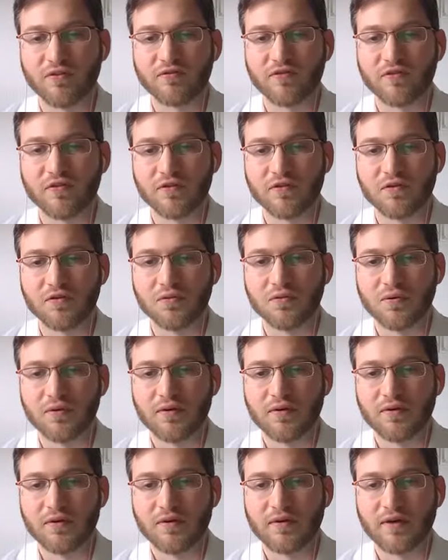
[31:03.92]
2
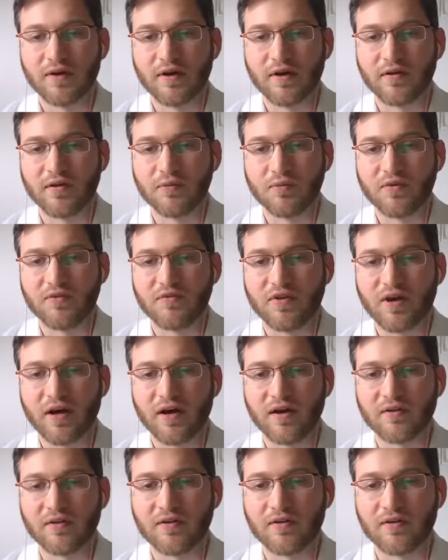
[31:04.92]
that we've
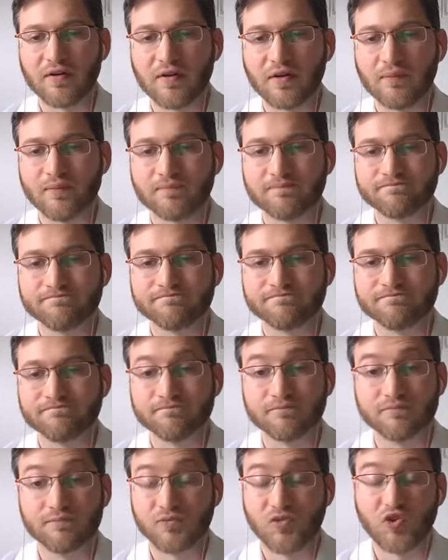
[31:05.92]
got.
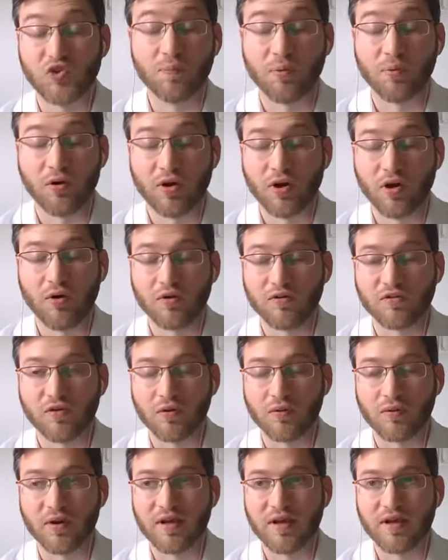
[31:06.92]
2.0 is
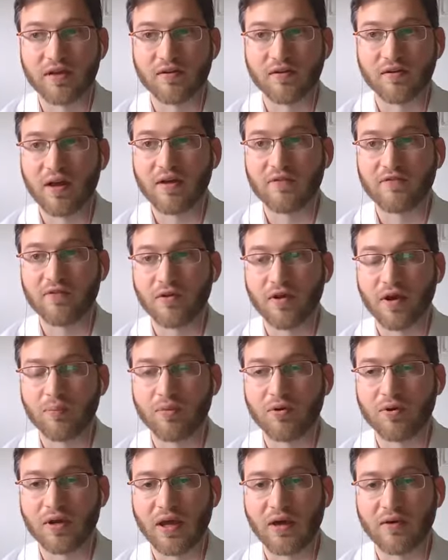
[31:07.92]
already end-of-life. They're not
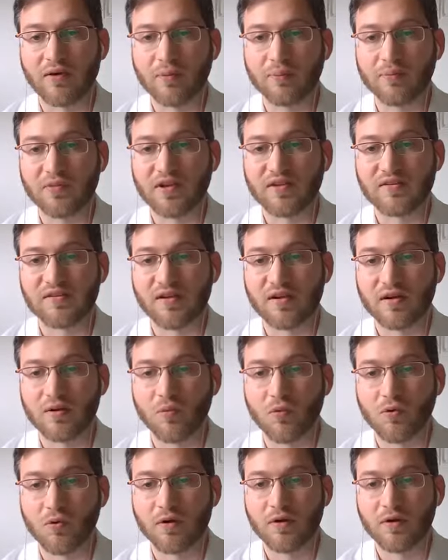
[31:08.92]
putting out updates
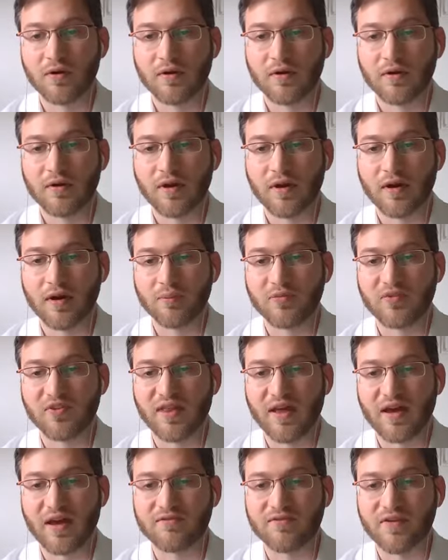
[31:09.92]
anymore to
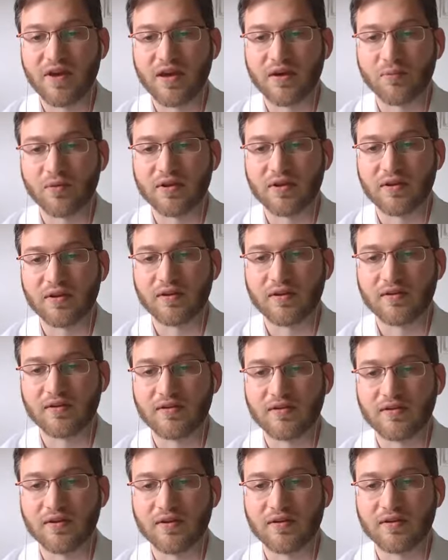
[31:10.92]
that family
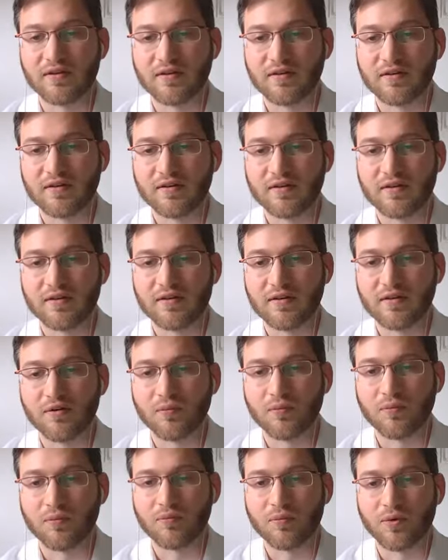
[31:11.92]
that,
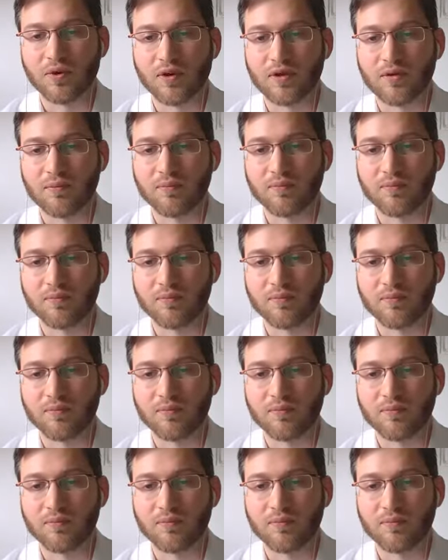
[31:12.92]
really